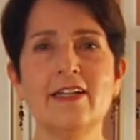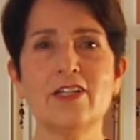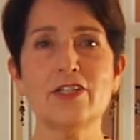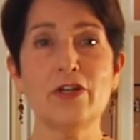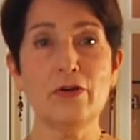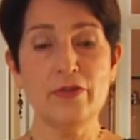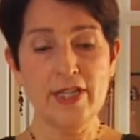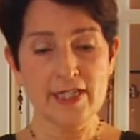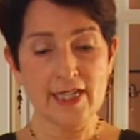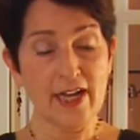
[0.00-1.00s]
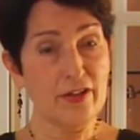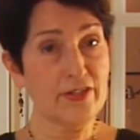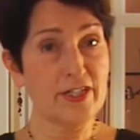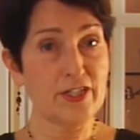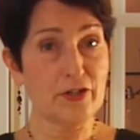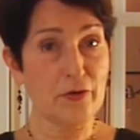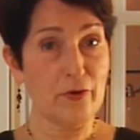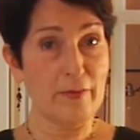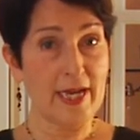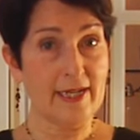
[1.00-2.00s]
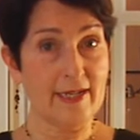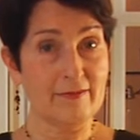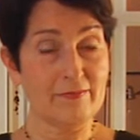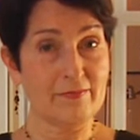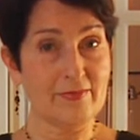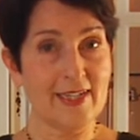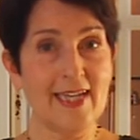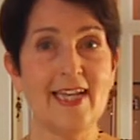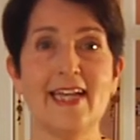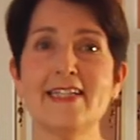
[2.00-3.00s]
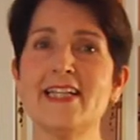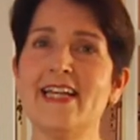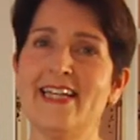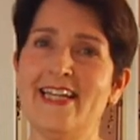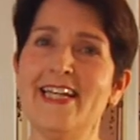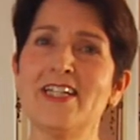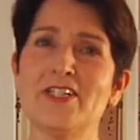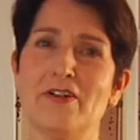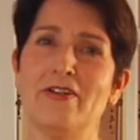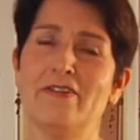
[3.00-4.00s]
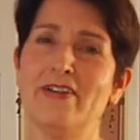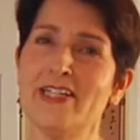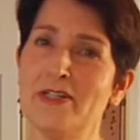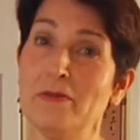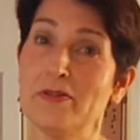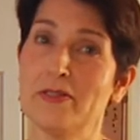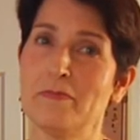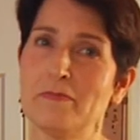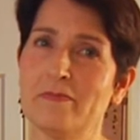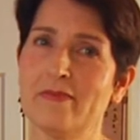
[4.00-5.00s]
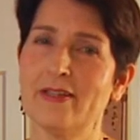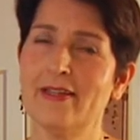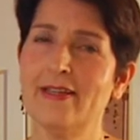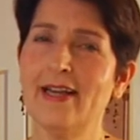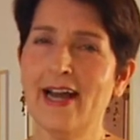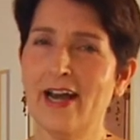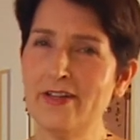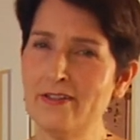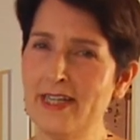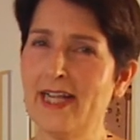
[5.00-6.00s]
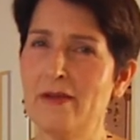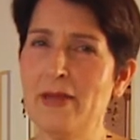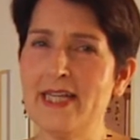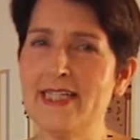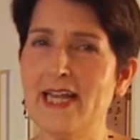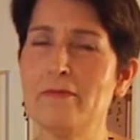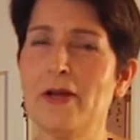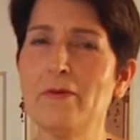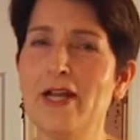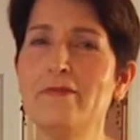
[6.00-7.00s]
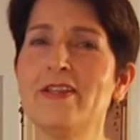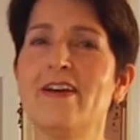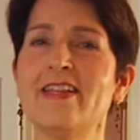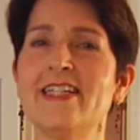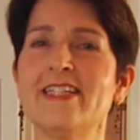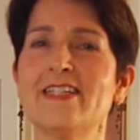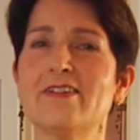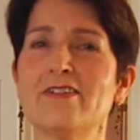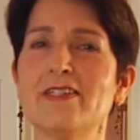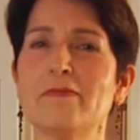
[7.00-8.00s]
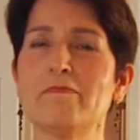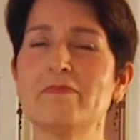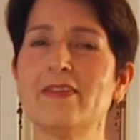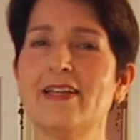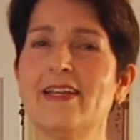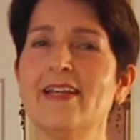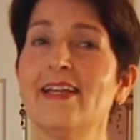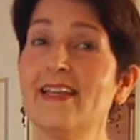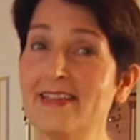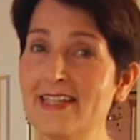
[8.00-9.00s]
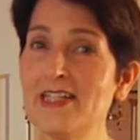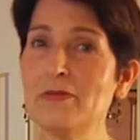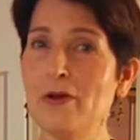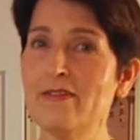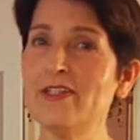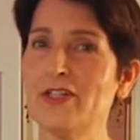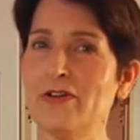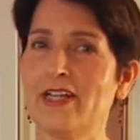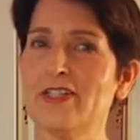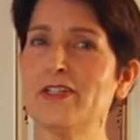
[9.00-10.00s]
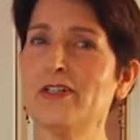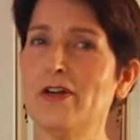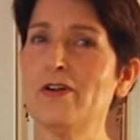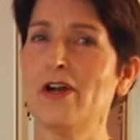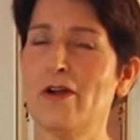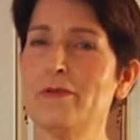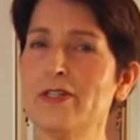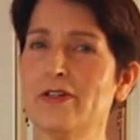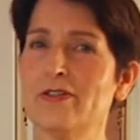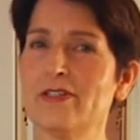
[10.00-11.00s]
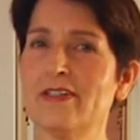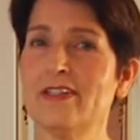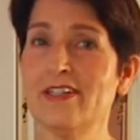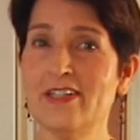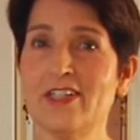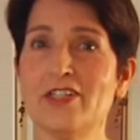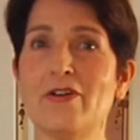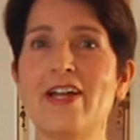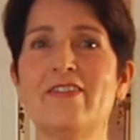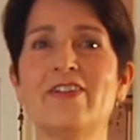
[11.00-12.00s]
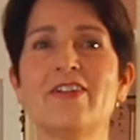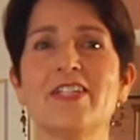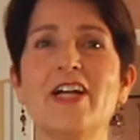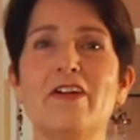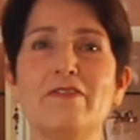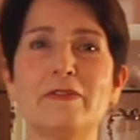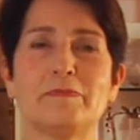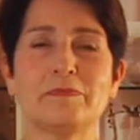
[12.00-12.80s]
So this healthy dessert we're making is like eating a serving of vegetables. How do you think I maintain my weight with all these desserts? This is one of the tricks to low-carb desserts. Try it for yourself.